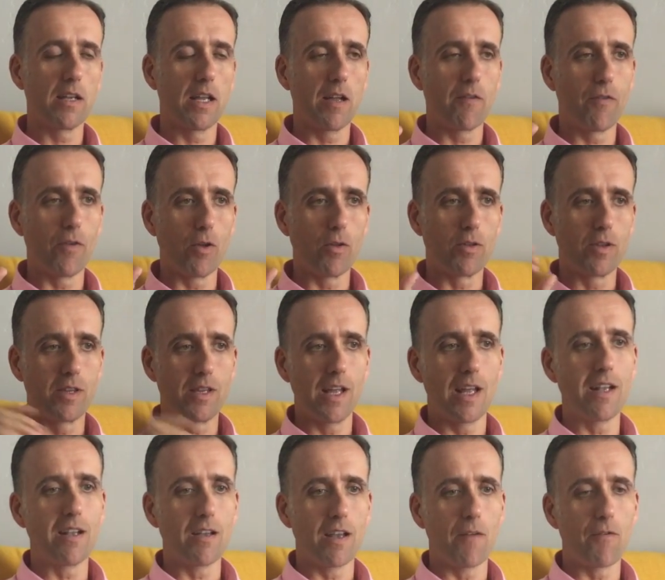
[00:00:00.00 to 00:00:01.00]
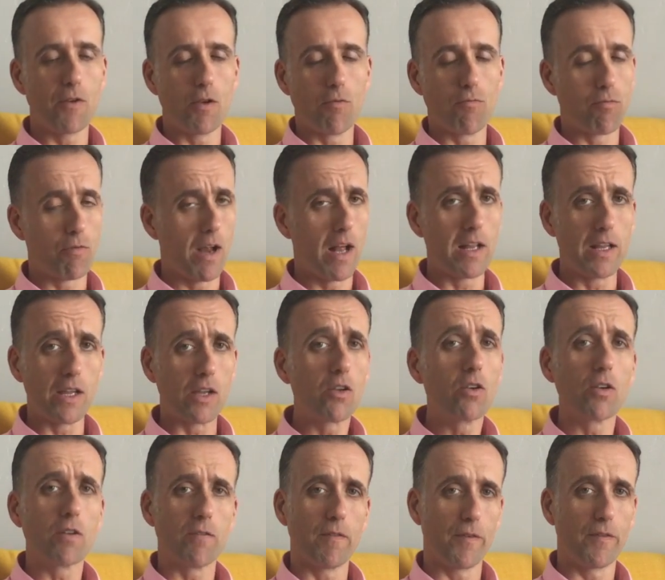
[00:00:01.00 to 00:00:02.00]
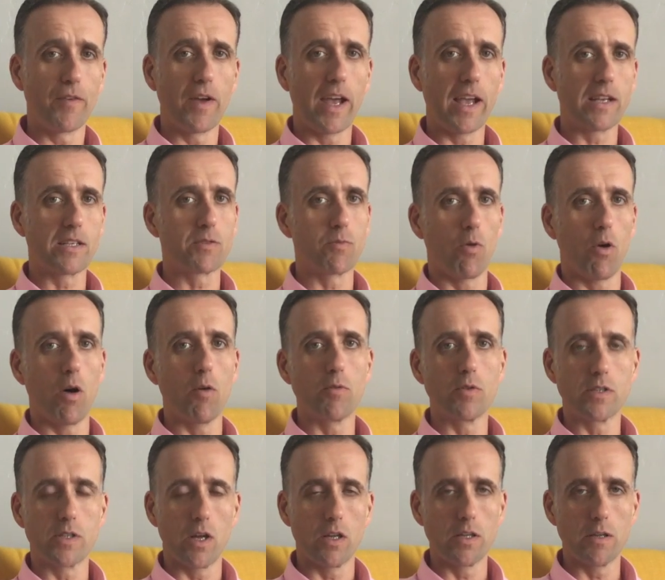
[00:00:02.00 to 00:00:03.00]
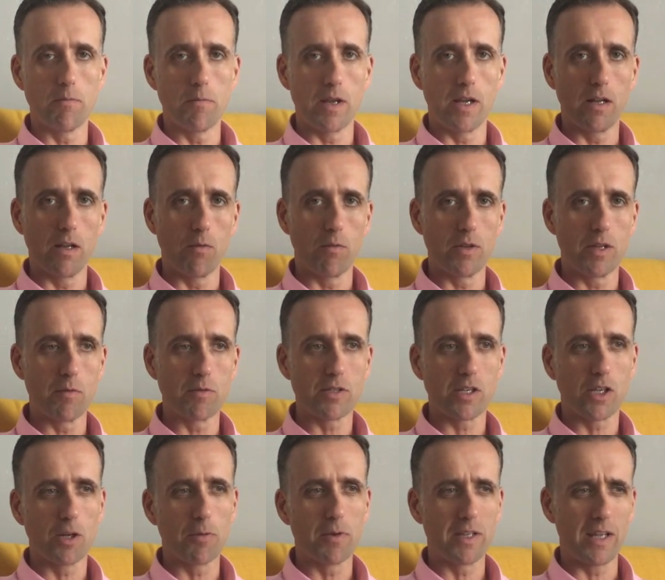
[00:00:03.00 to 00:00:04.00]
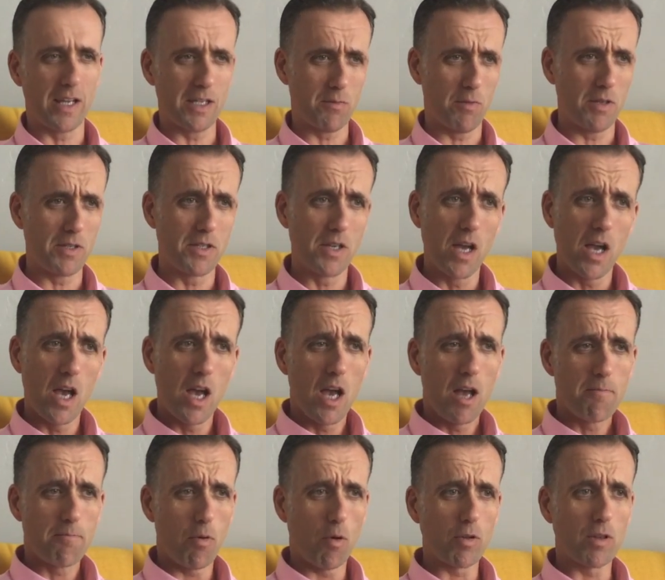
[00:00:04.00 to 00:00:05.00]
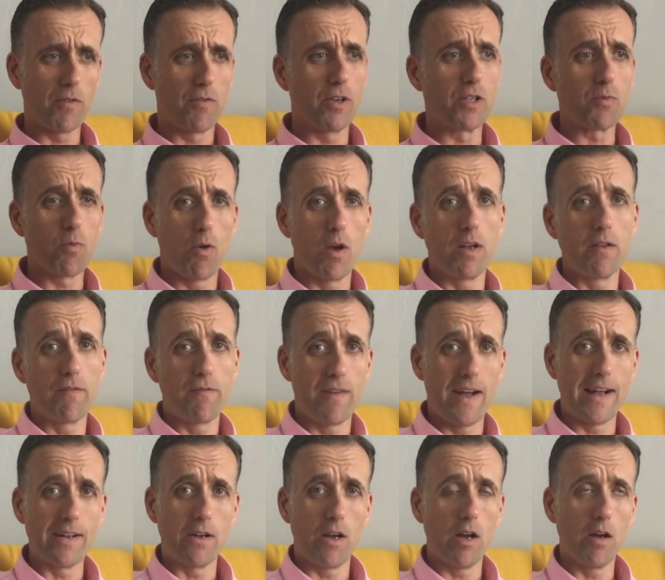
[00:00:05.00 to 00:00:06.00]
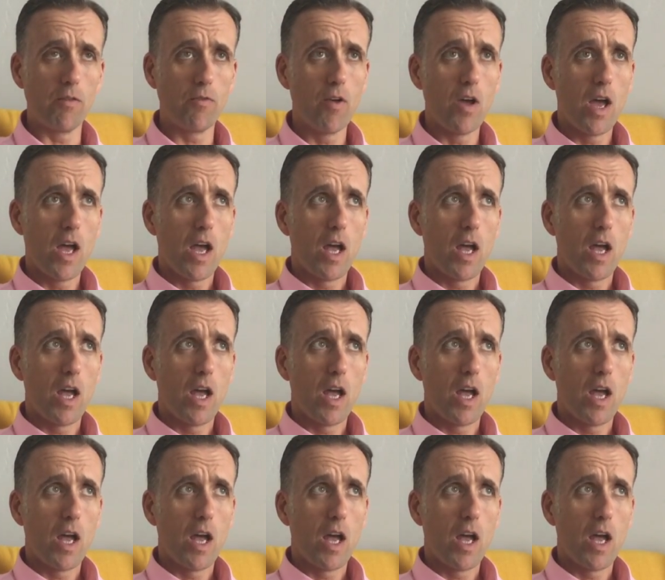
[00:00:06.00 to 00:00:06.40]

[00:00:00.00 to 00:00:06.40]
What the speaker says: If you really couldn't face what was on the meal, there was a couple of things which both of us weren't a fan of,